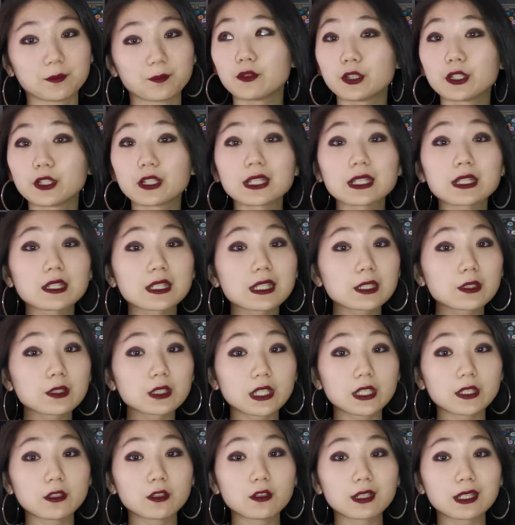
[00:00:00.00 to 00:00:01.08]
For instance, you
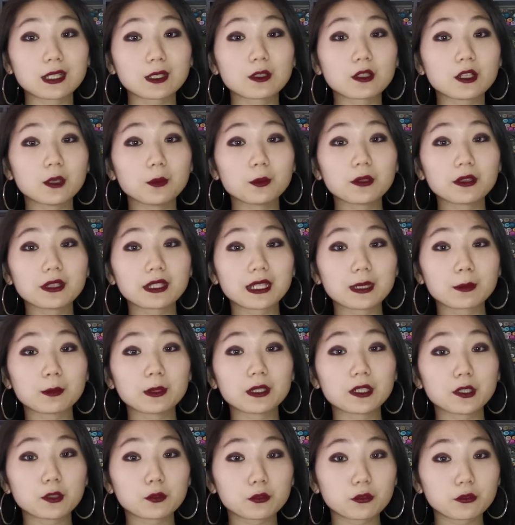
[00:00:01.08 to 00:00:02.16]
can also couple this
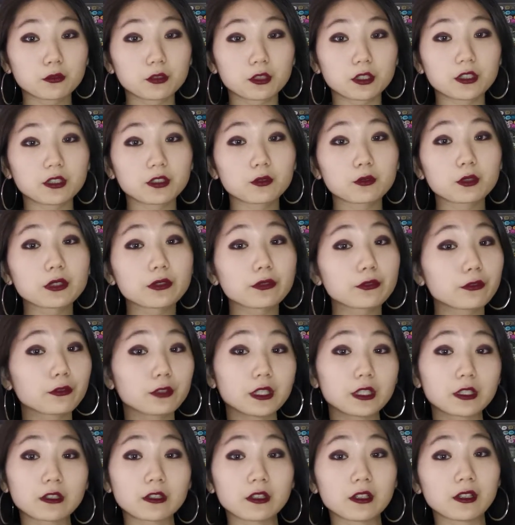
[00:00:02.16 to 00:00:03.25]
bigger reward with
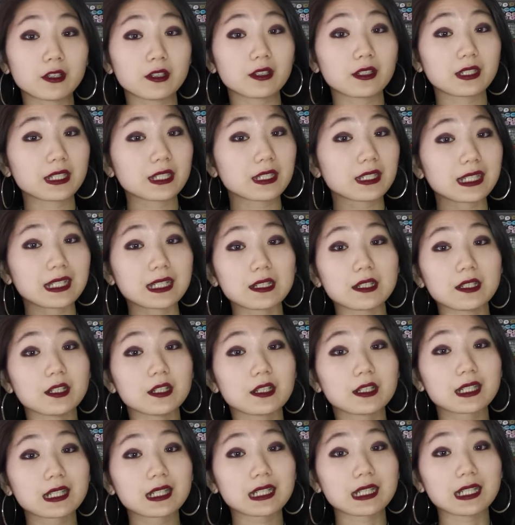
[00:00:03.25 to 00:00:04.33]
regular
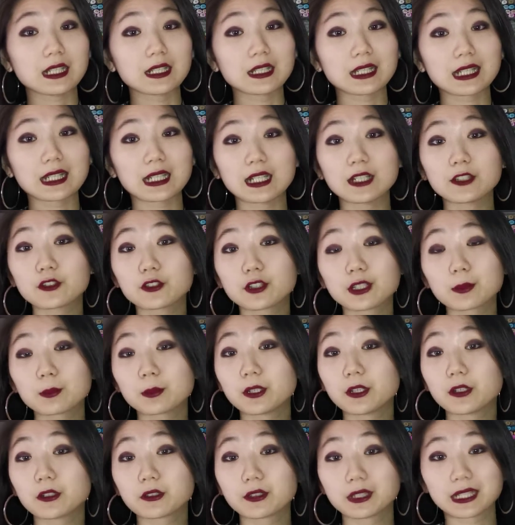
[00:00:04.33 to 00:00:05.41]
insights and sketches
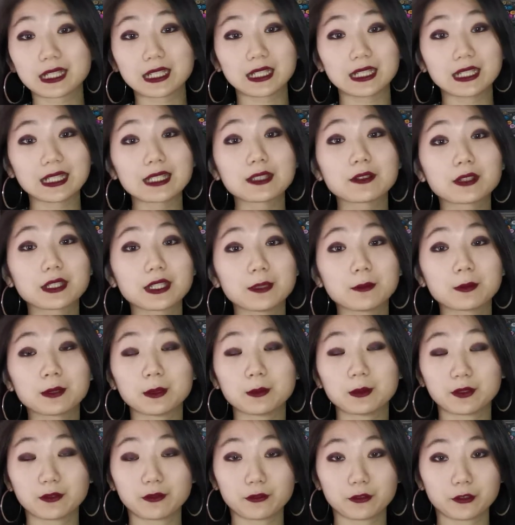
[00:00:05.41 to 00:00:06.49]
behind the scenes to keep
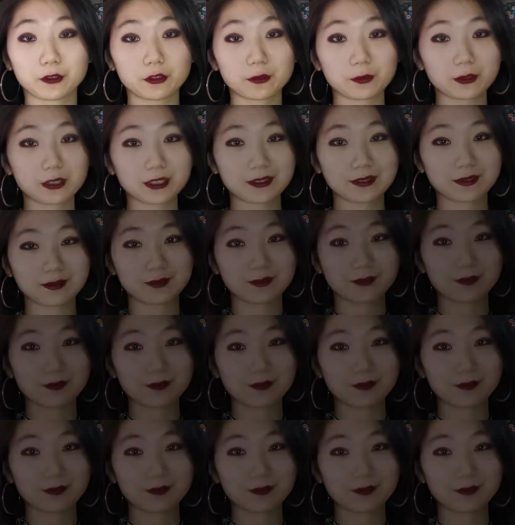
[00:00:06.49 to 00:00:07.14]
them informed.